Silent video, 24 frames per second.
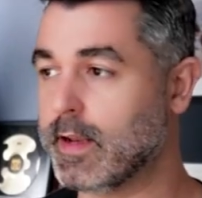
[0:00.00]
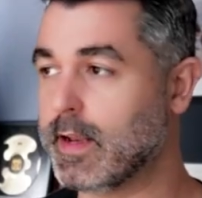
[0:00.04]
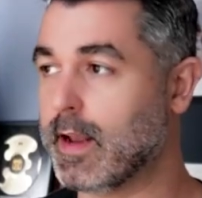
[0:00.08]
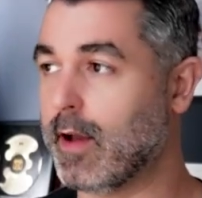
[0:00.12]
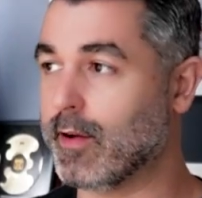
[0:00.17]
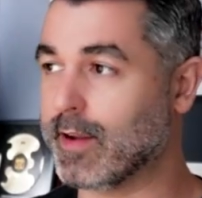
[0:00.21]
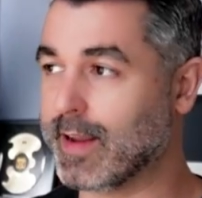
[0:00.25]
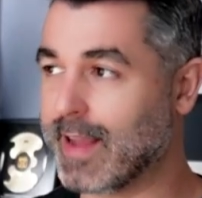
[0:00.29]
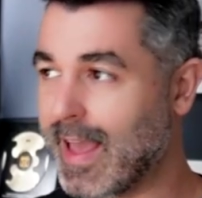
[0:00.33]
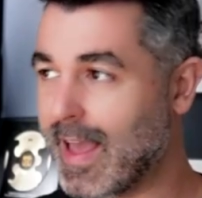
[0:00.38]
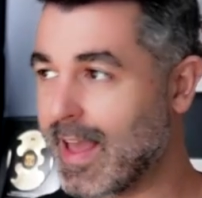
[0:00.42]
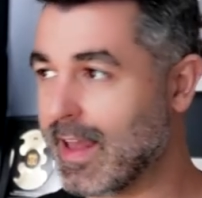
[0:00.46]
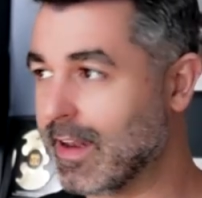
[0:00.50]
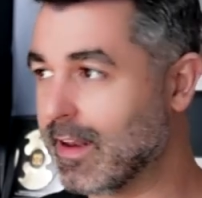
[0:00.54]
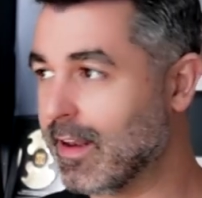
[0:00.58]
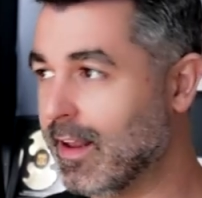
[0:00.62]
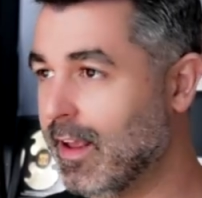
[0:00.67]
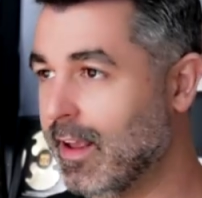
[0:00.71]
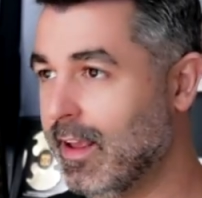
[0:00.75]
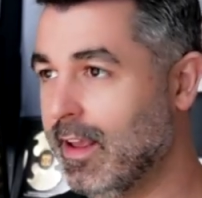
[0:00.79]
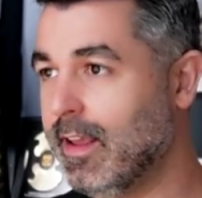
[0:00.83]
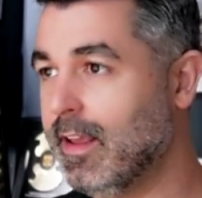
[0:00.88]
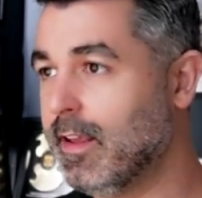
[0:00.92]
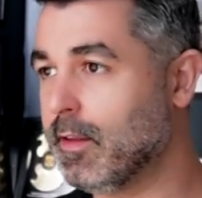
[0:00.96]
Now, again,
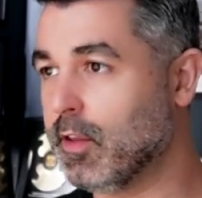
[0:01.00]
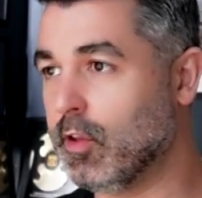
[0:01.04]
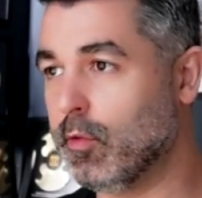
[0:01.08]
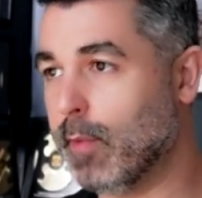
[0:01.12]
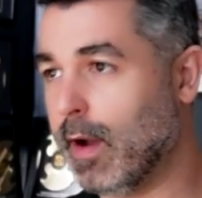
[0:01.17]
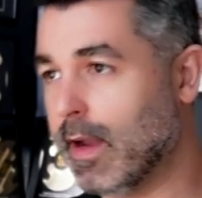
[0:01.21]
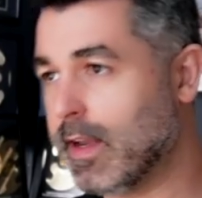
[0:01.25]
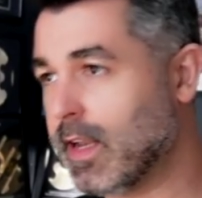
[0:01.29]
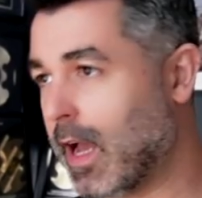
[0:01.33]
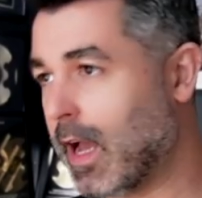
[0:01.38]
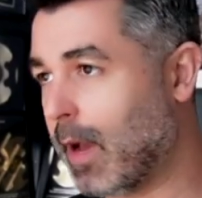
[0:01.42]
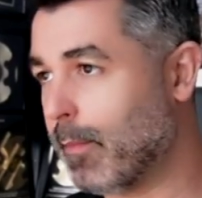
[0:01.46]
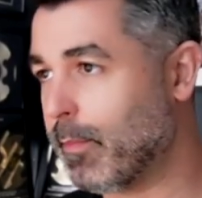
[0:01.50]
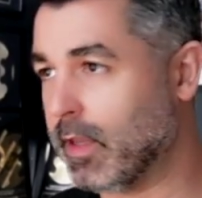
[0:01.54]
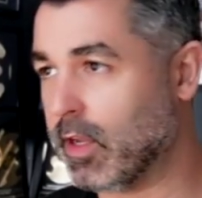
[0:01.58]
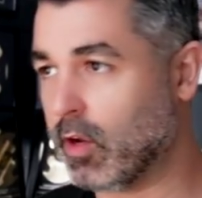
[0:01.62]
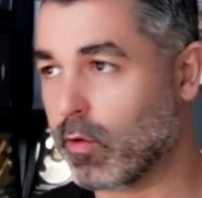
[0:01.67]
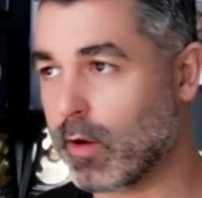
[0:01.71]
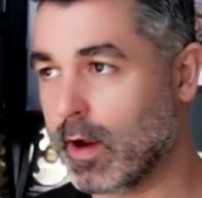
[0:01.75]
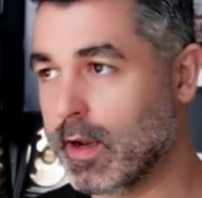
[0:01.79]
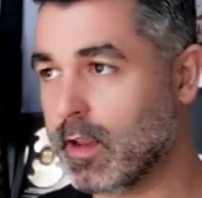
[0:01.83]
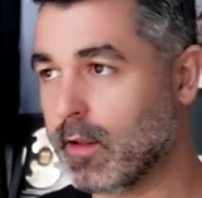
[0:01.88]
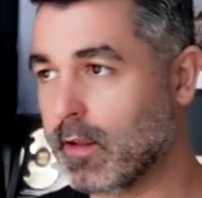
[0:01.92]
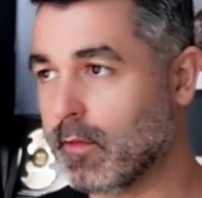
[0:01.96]
you might not be
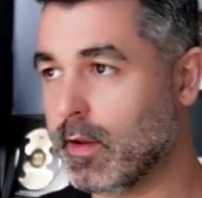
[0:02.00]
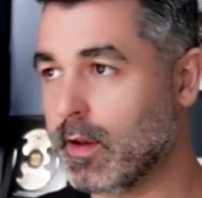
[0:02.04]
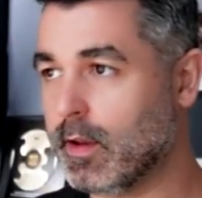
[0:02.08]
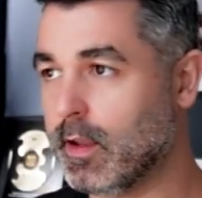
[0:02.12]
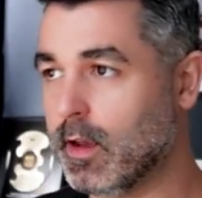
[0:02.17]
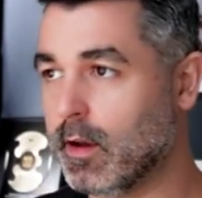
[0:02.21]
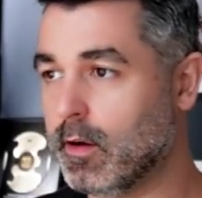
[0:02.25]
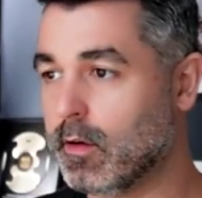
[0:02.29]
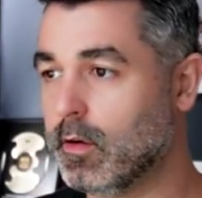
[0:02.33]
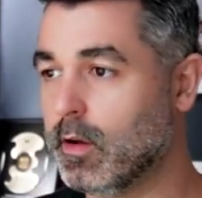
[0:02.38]
creating video.